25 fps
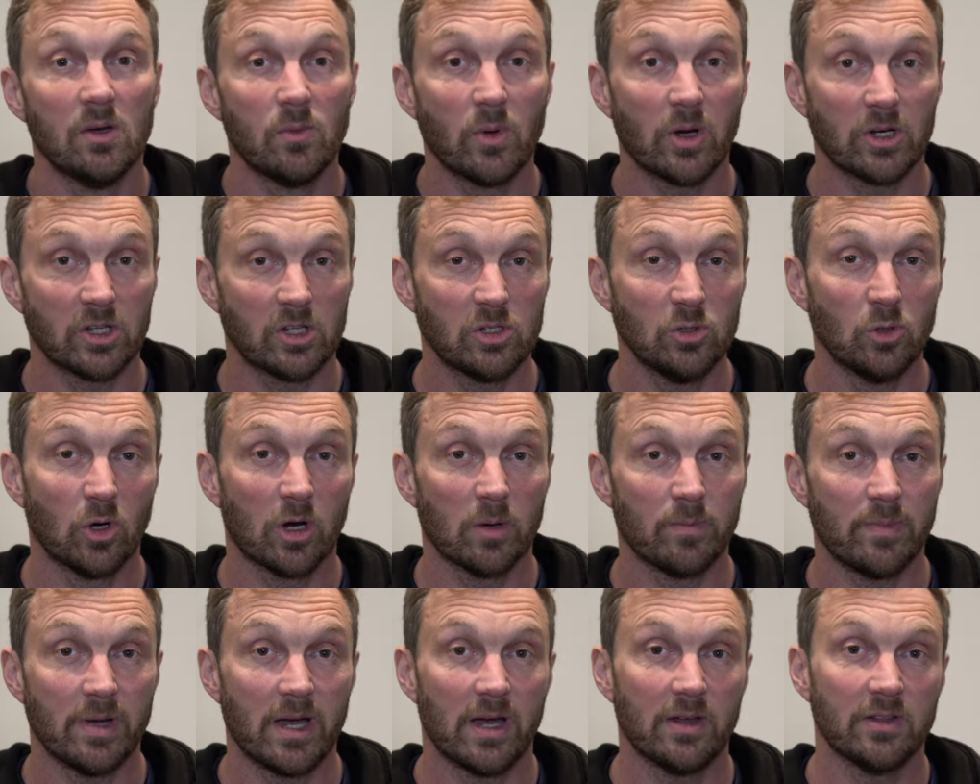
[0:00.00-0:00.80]
We're going to
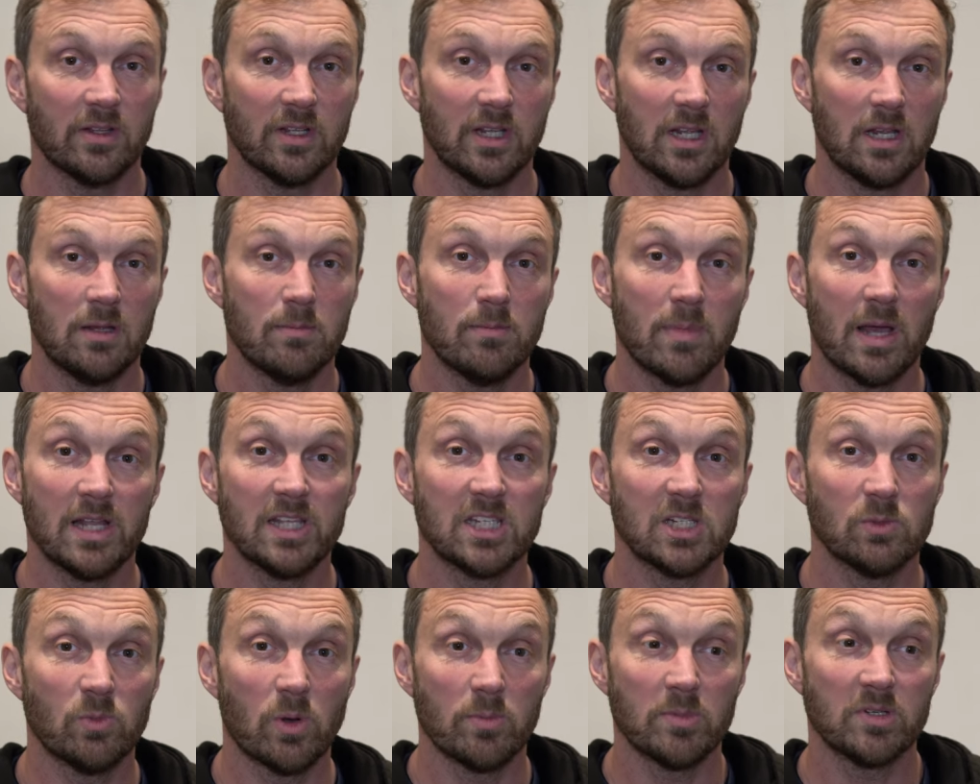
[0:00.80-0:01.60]
talk about the
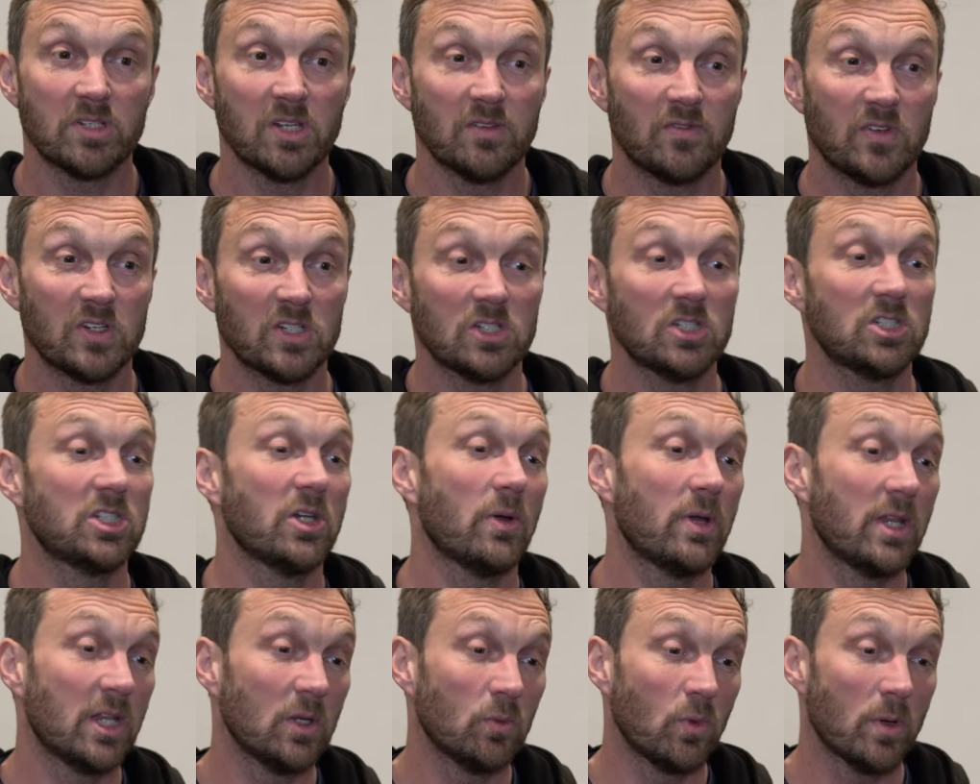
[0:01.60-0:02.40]
men's and women's division.
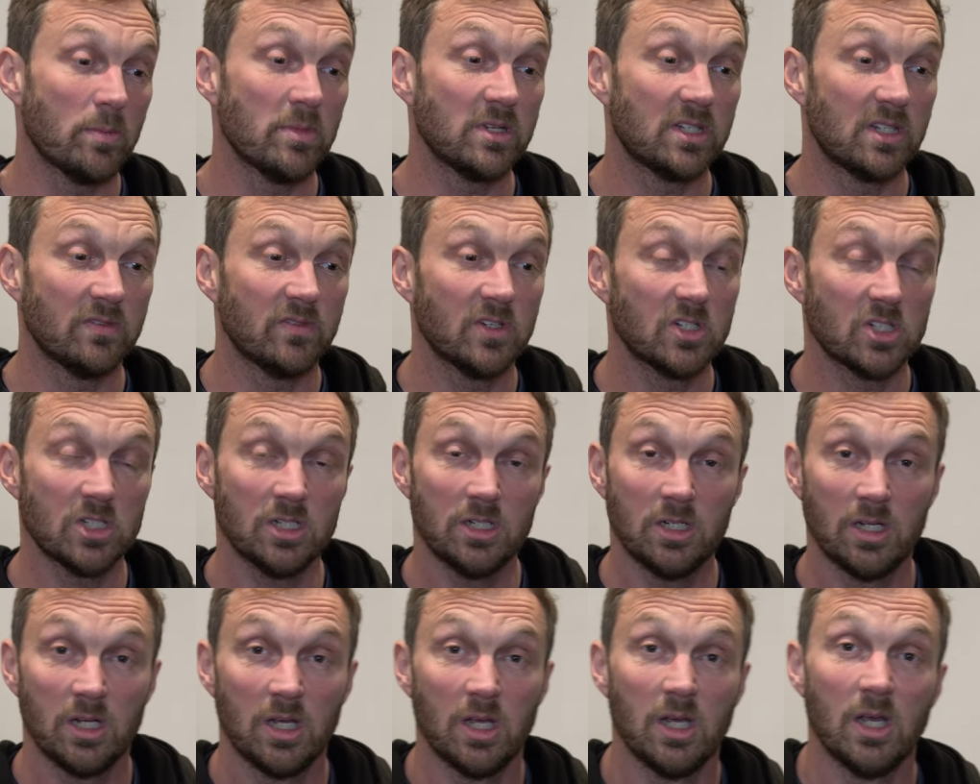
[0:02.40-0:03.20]
So in the women's
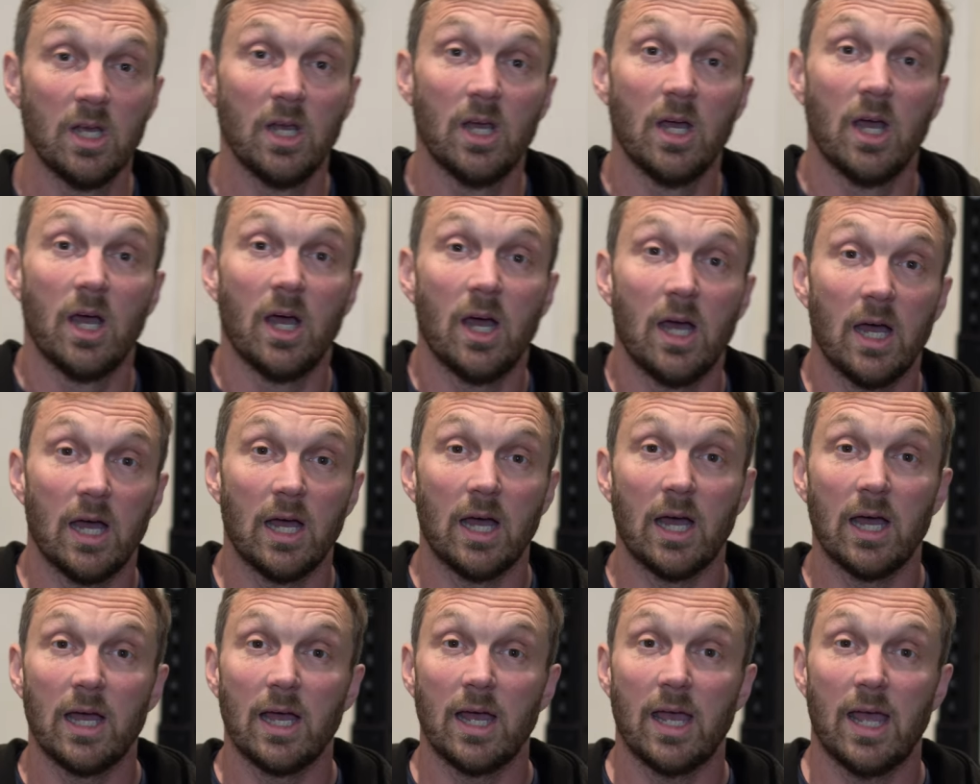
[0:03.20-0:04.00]
division,
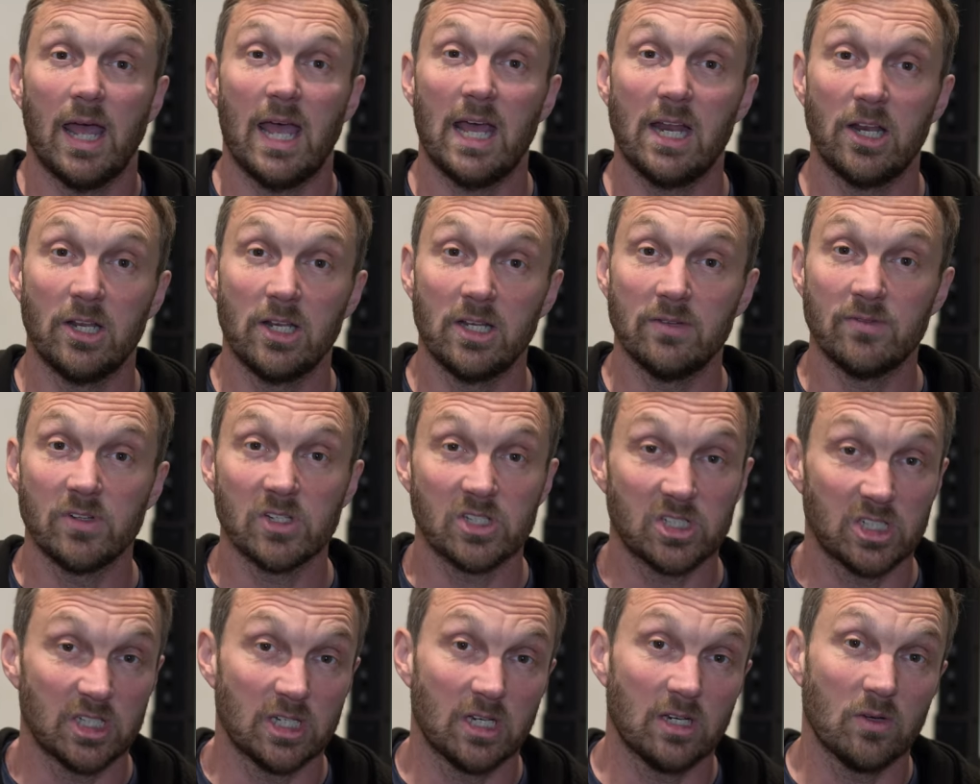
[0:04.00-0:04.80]
Helen
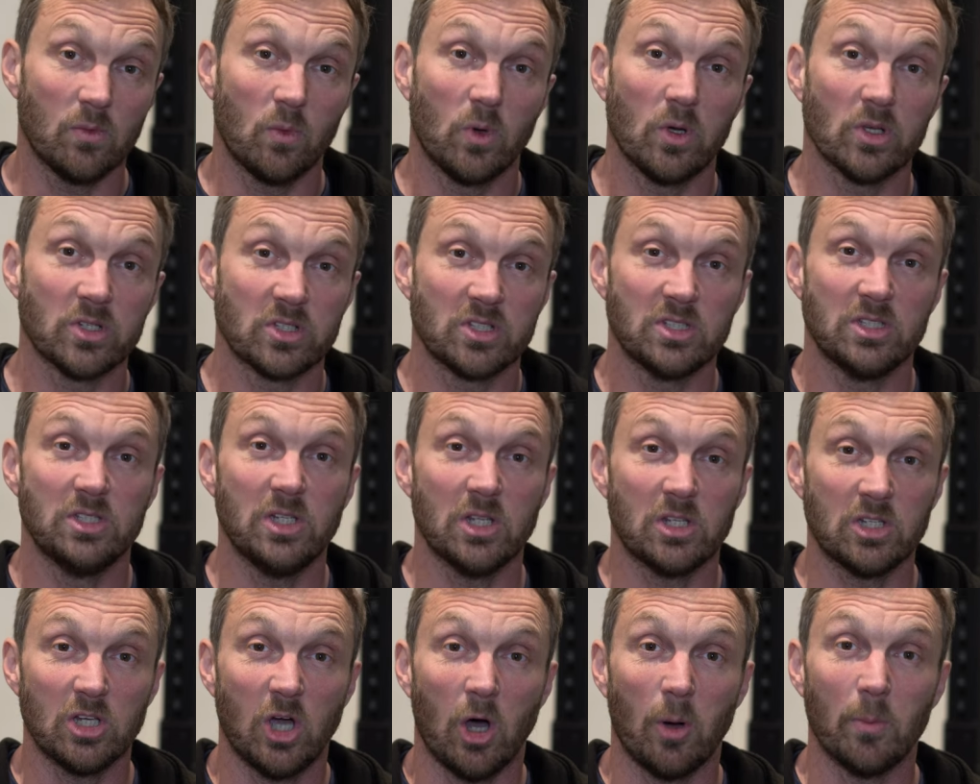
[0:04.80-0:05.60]
Livingston was
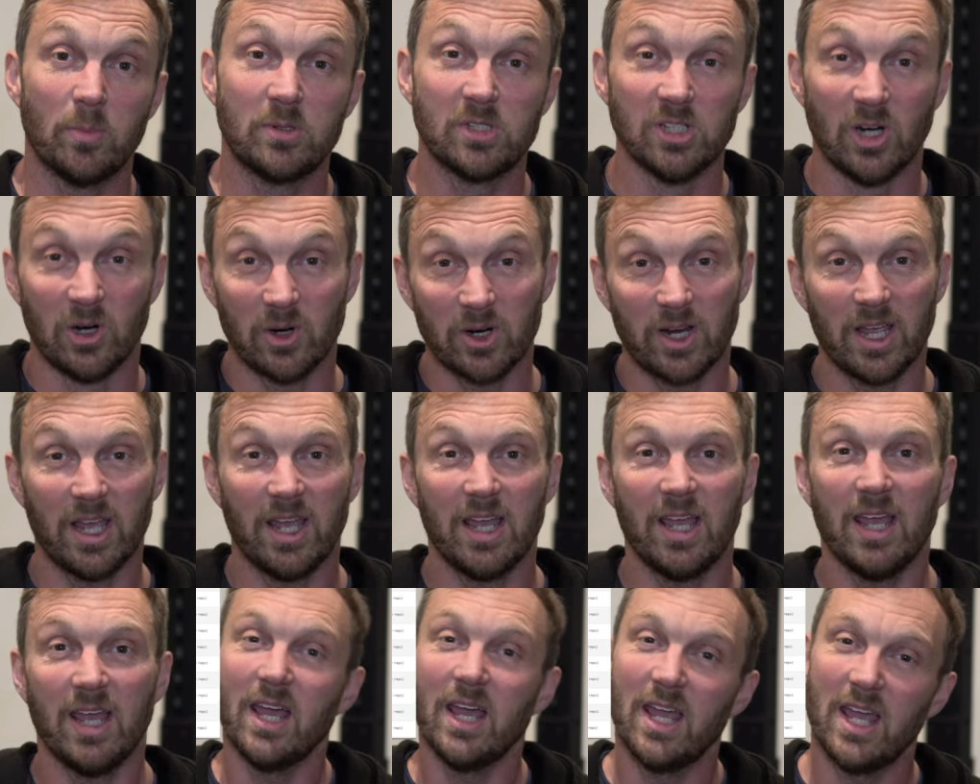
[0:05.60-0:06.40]
the top dog
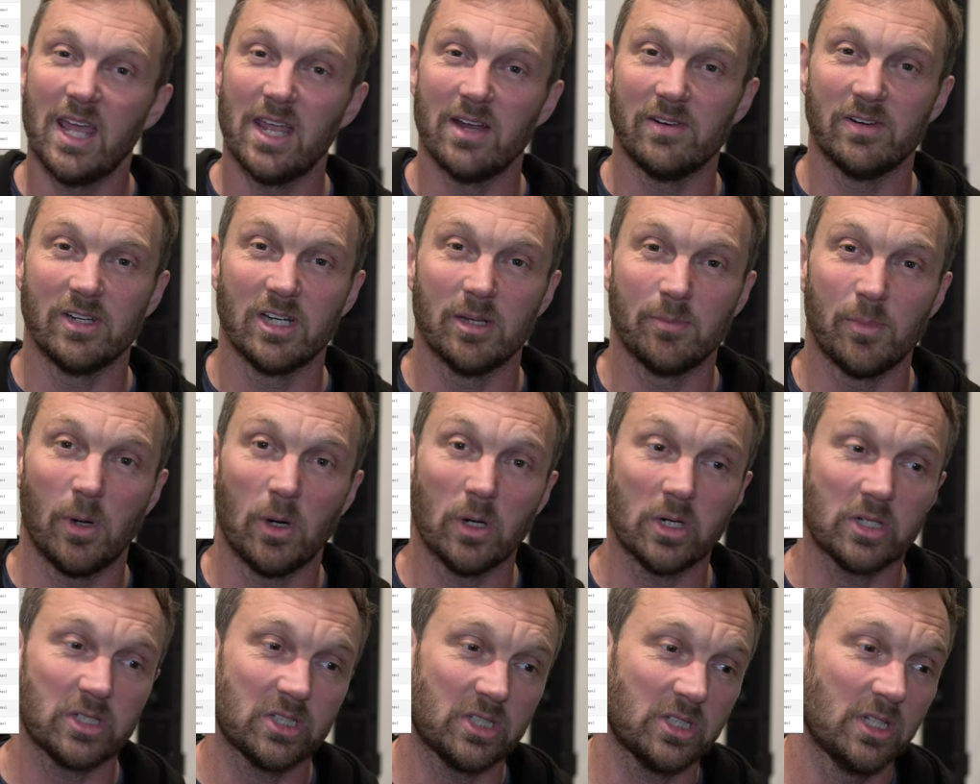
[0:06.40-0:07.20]
here in the
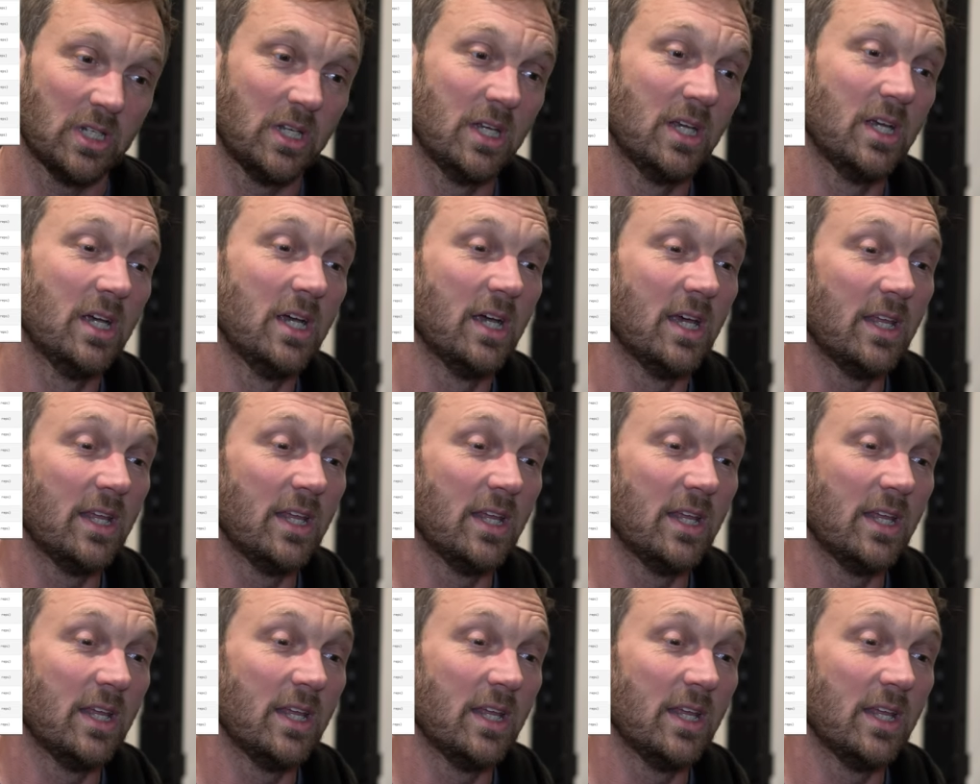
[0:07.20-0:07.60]
box.